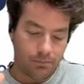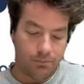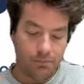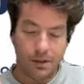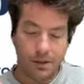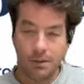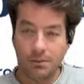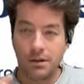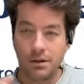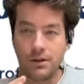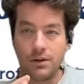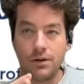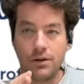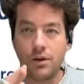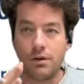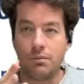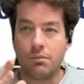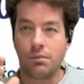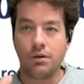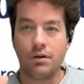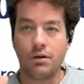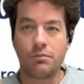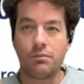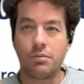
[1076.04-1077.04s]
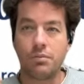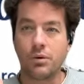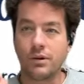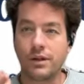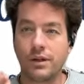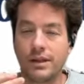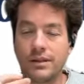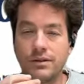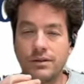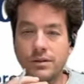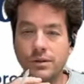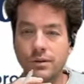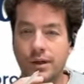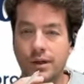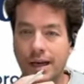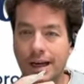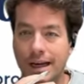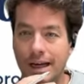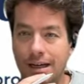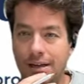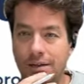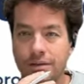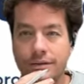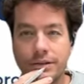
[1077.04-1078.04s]
Maybe the number of bookings you
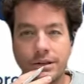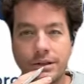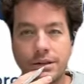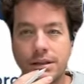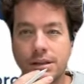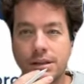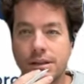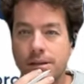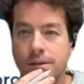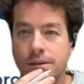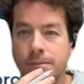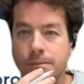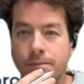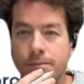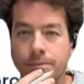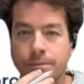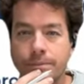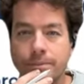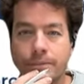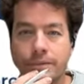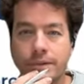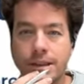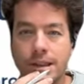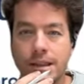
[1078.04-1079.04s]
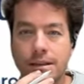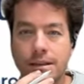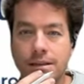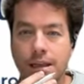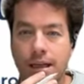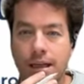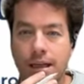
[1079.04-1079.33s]
have, things